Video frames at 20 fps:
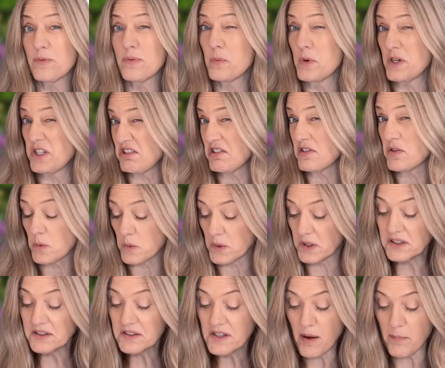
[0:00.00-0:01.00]
which is a
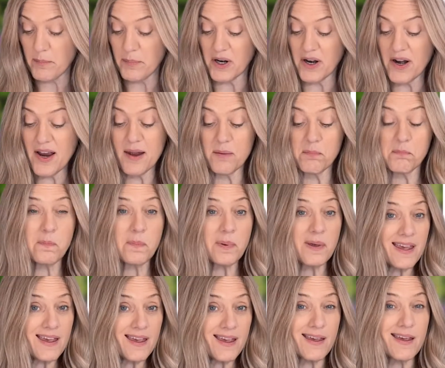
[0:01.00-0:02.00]
real number, and
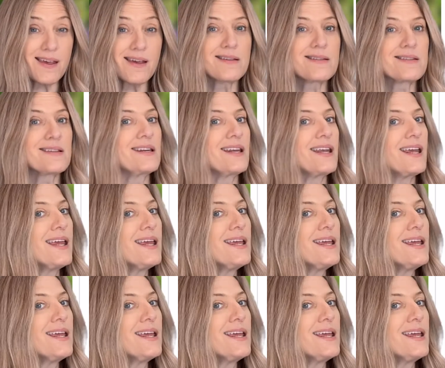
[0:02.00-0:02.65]
p is an